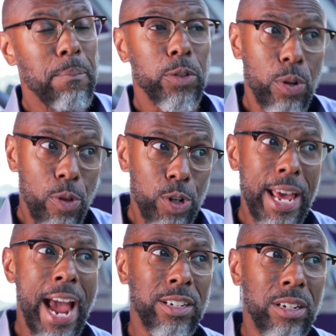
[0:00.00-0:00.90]
So there's
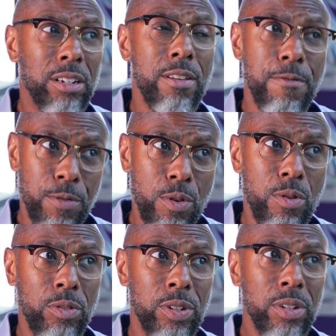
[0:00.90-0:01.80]
actually
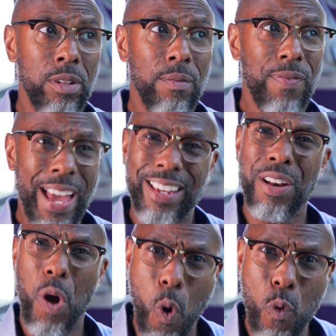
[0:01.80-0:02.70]
foods that
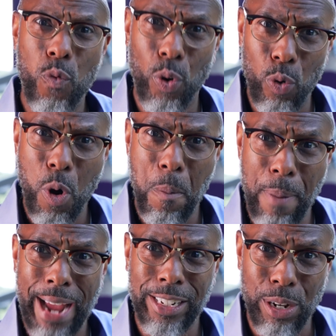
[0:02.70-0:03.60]
can overgrow
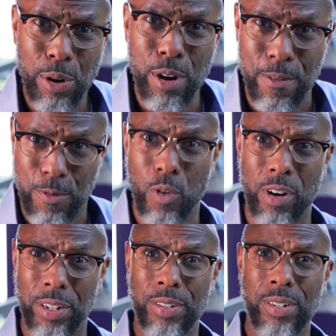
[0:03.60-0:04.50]
bacteria for
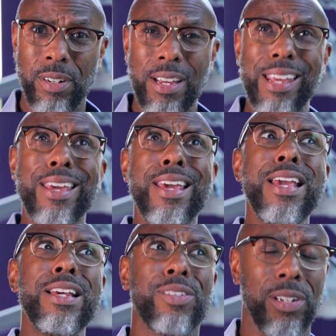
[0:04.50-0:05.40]
us
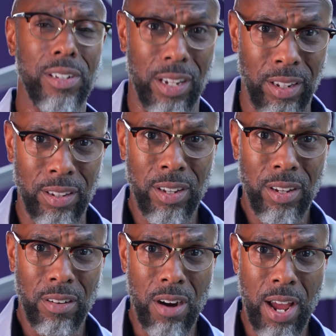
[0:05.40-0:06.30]
easily,
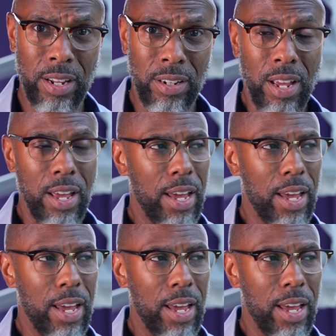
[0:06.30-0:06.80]
right?